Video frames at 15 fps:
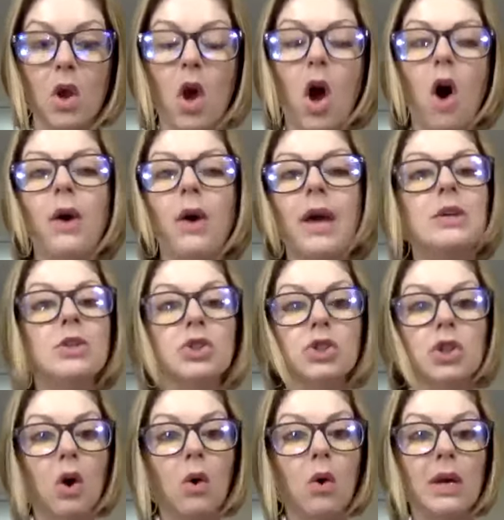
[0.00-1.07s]
Okay,
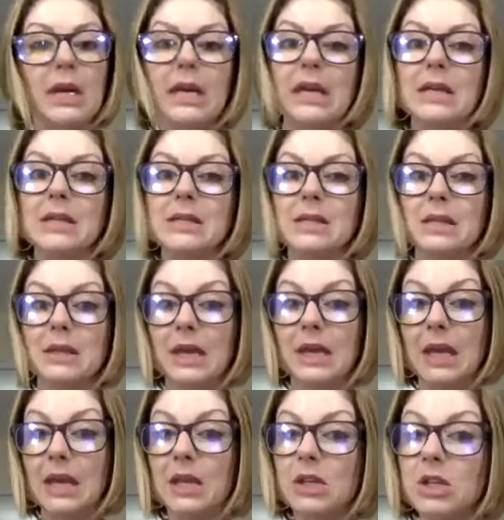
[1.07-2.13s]
so is the
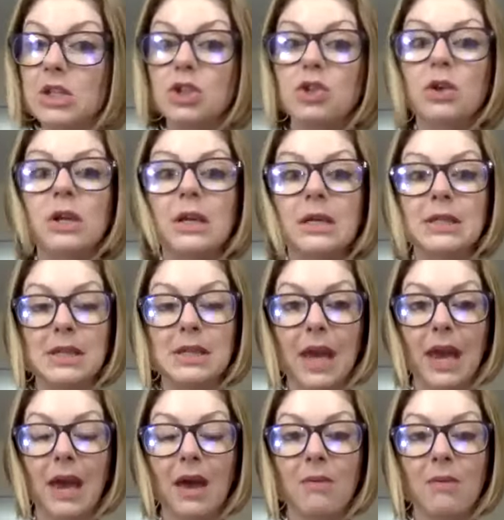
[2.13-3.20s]
industry a
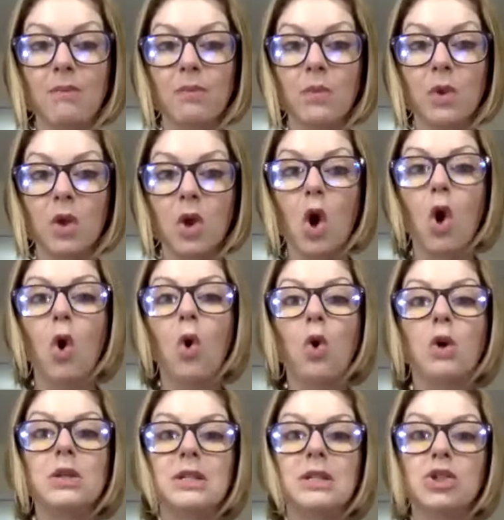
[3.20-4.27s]
scam,
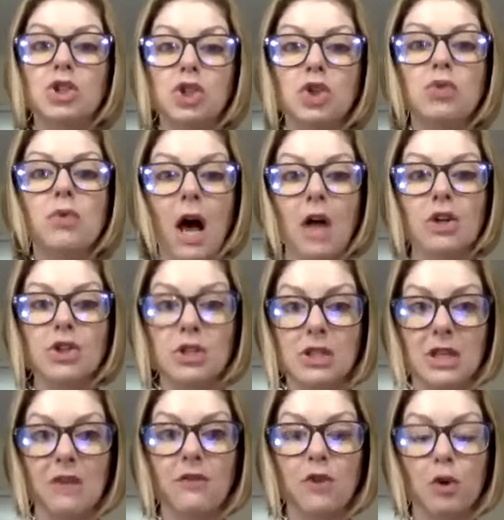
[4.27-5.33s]
or did you not just
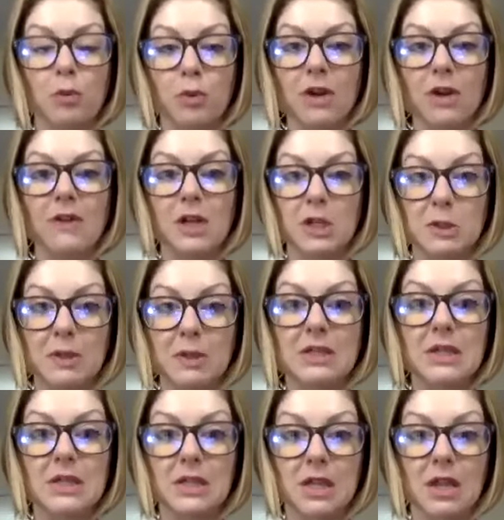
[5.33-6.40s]
give your previous
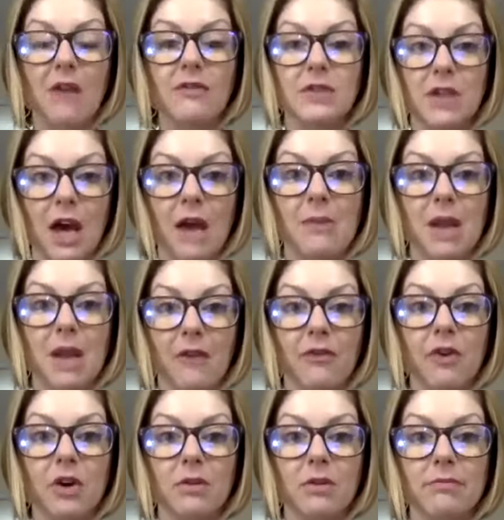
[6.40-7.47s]
business enough time and
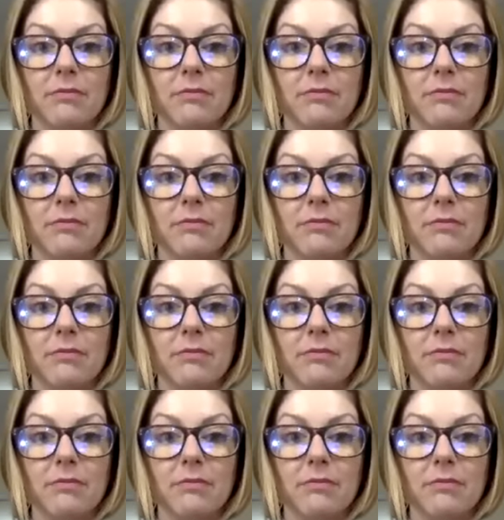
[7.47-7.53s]
effort?